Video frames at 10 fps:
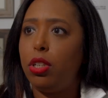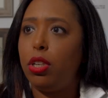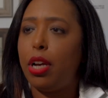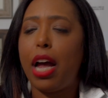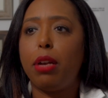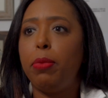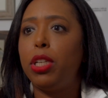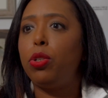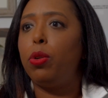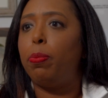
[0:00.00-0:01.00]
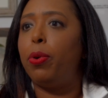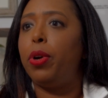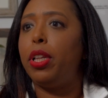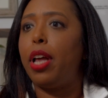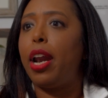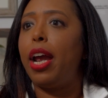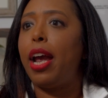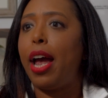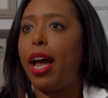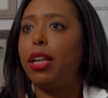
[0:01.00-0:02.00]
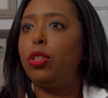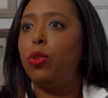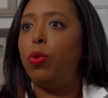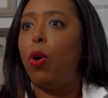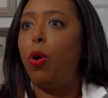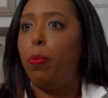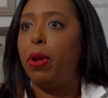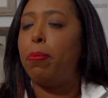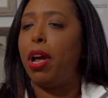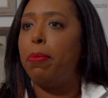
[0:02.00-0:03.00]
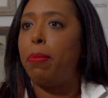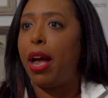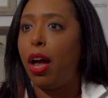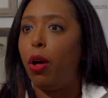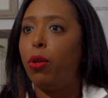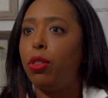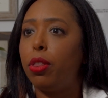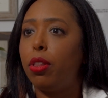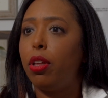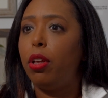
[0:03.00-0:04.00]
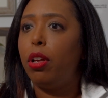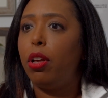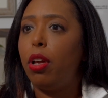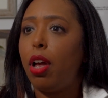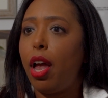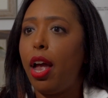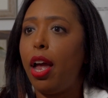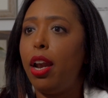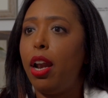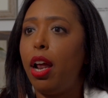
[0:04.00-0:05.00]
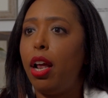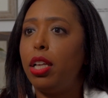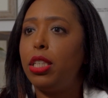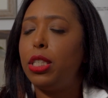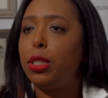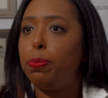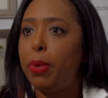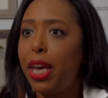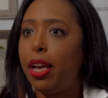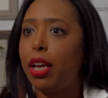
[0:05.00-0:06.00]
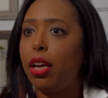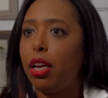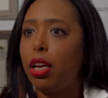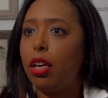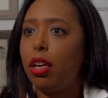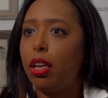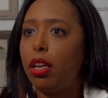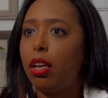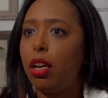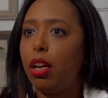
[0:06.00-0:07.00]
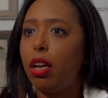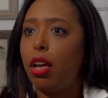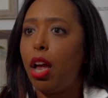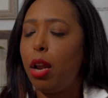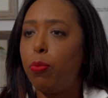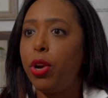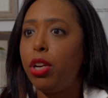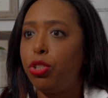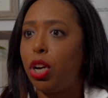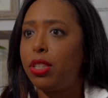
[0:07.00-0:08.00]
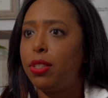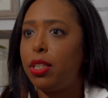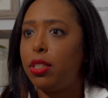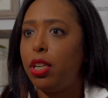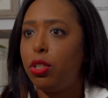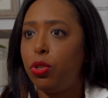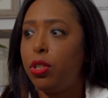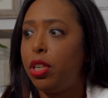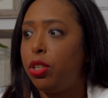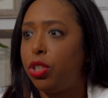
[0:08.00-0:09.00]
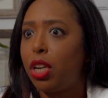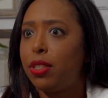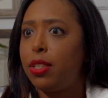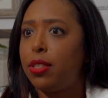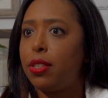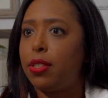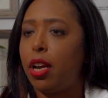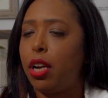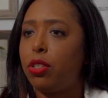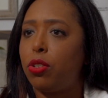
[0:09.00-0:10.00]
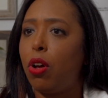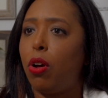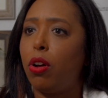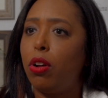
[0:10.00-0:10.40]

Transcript: got me to the point that I had to open my mouth and speak and bring justice into the injustices that I saw.